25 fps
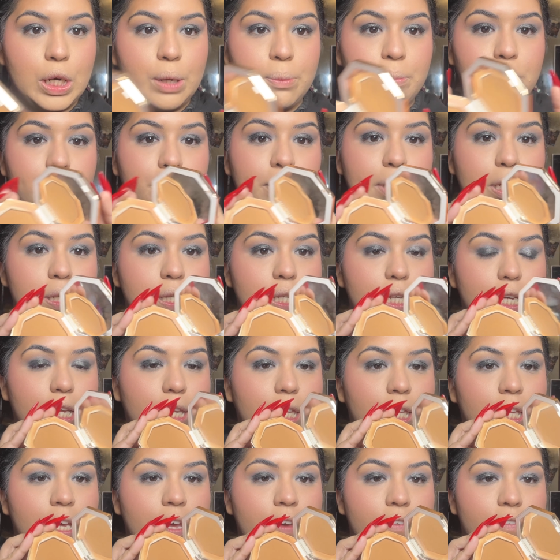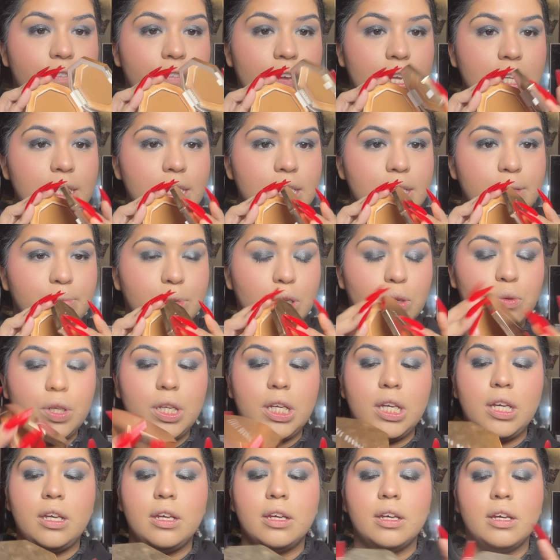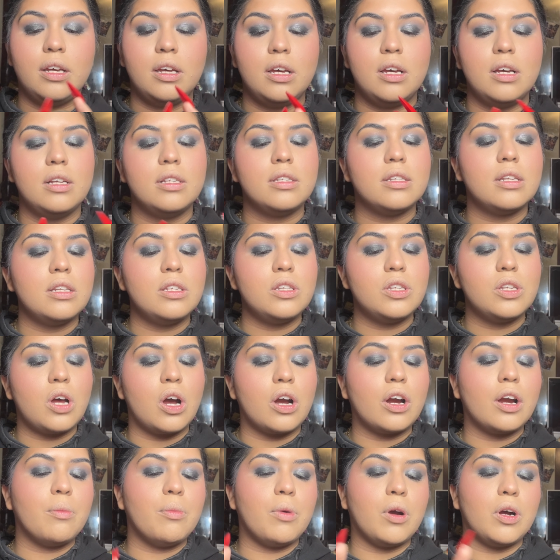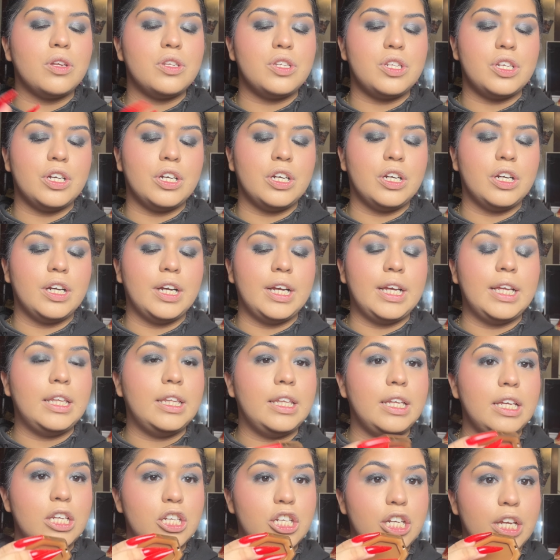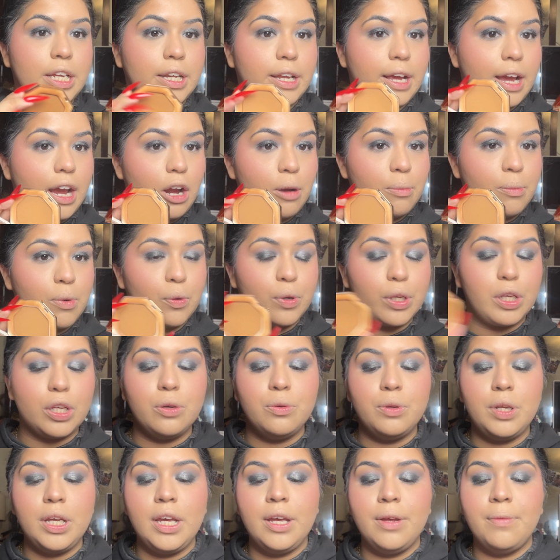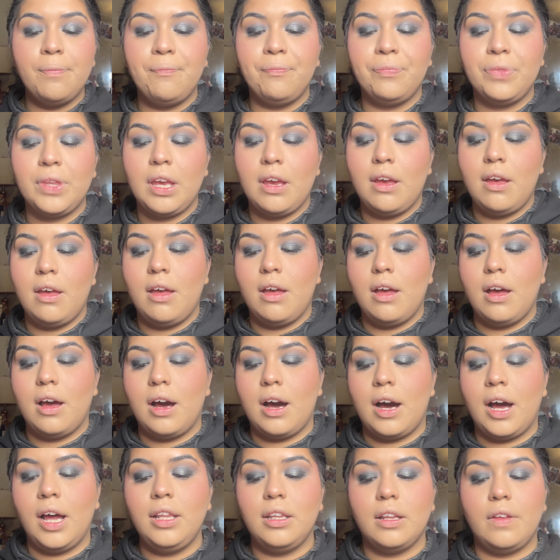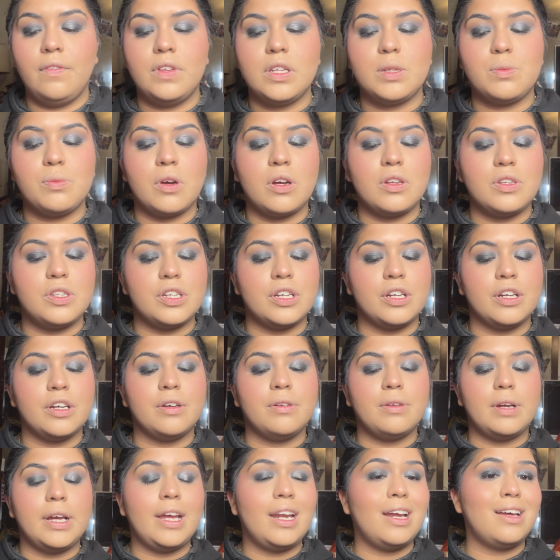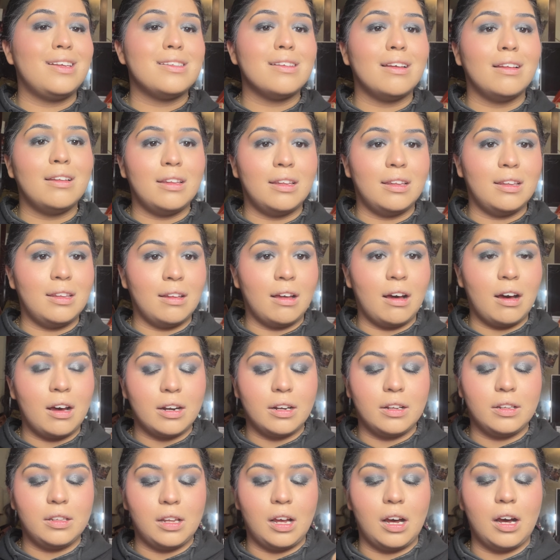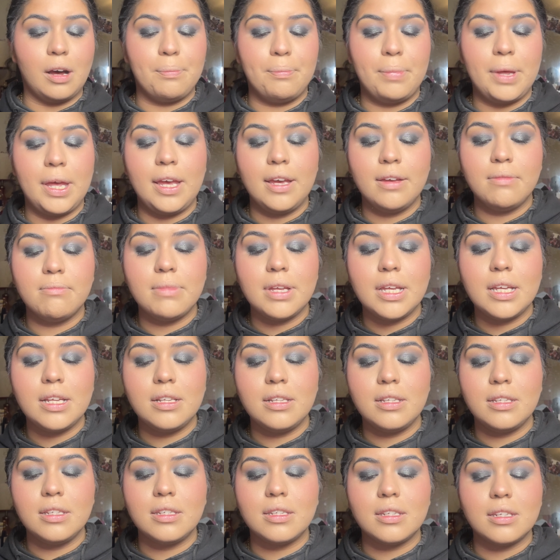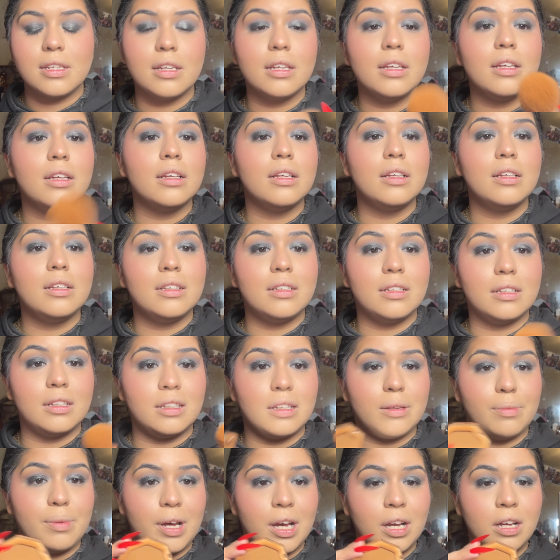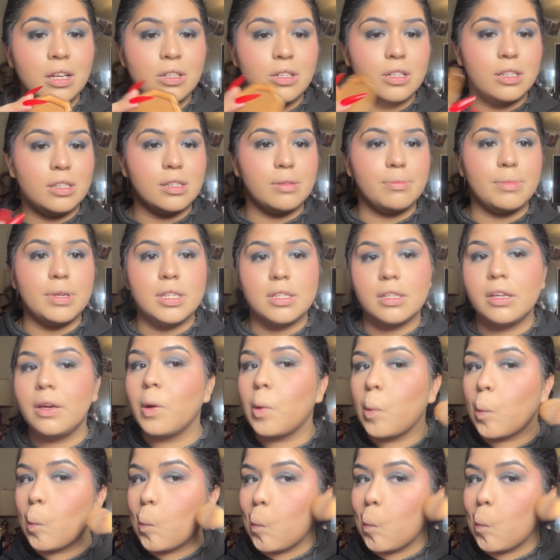I'm gonna be using the Fenty Beauty Stalk'r bronzer in the shade Caramel Cutie. I love this bronzer. It has a lot of pigment, and the packaging is amazing.